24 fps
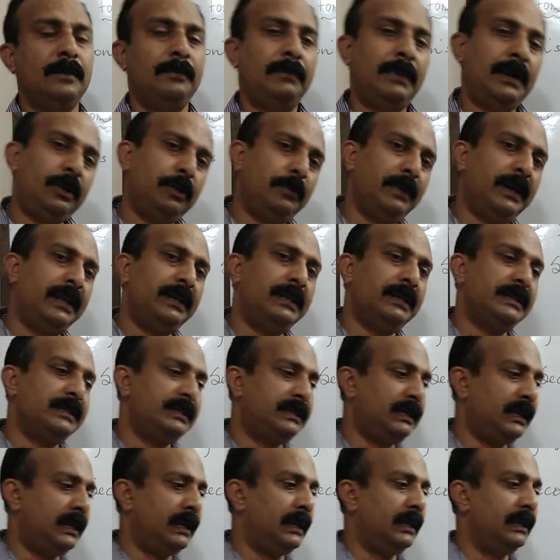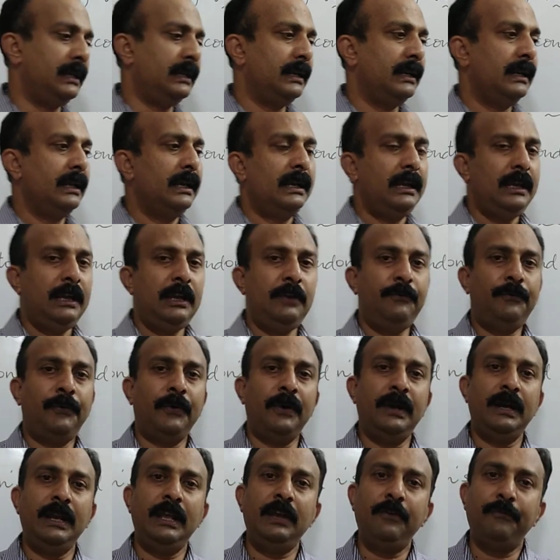But you might have seen, if
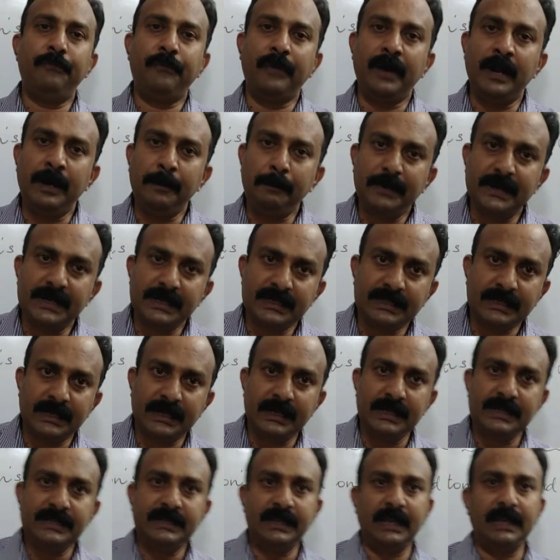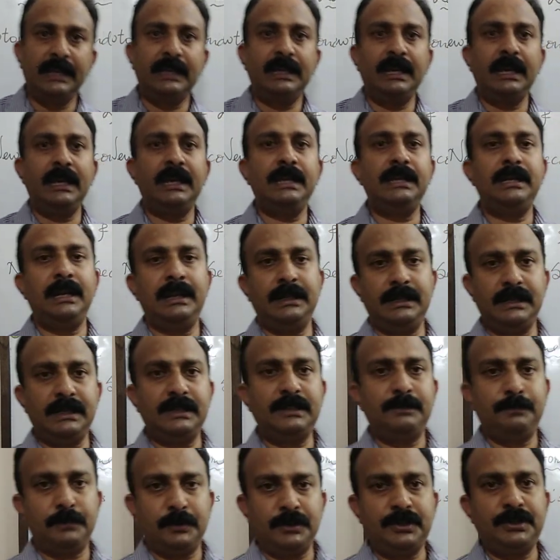only one person is engaged in
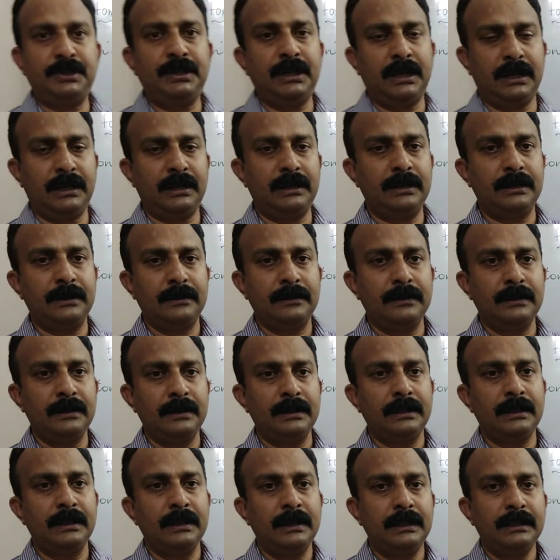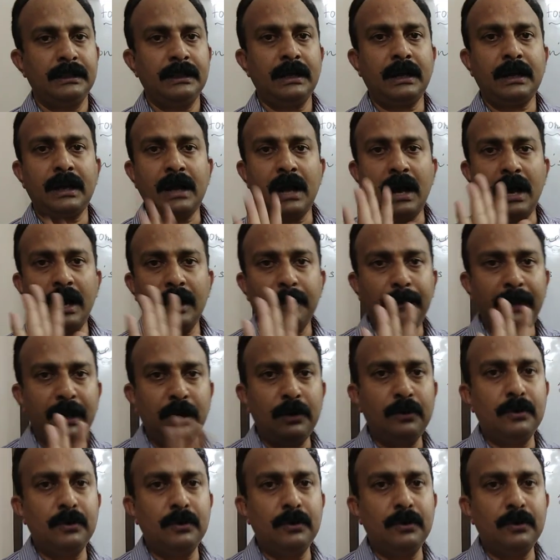this pushing, the car may